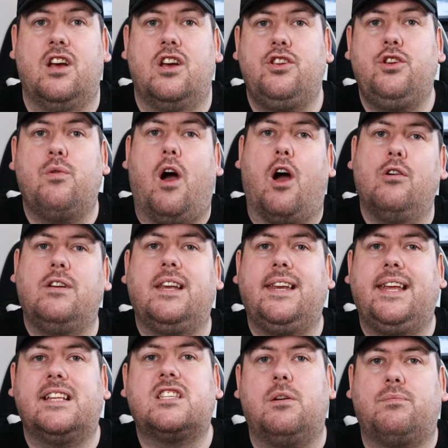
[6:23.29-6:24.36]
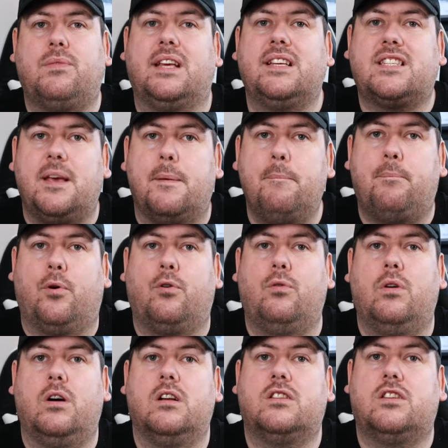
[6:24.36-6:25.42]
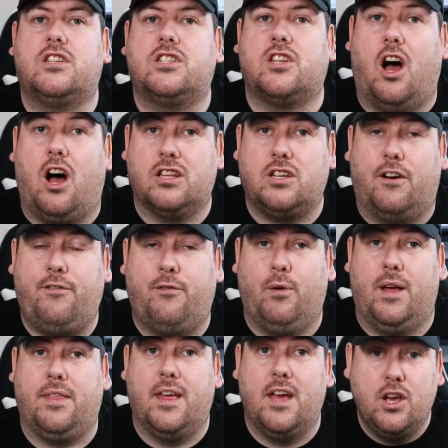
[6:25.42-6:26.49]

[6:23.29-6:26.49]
You only need something simple to start off with.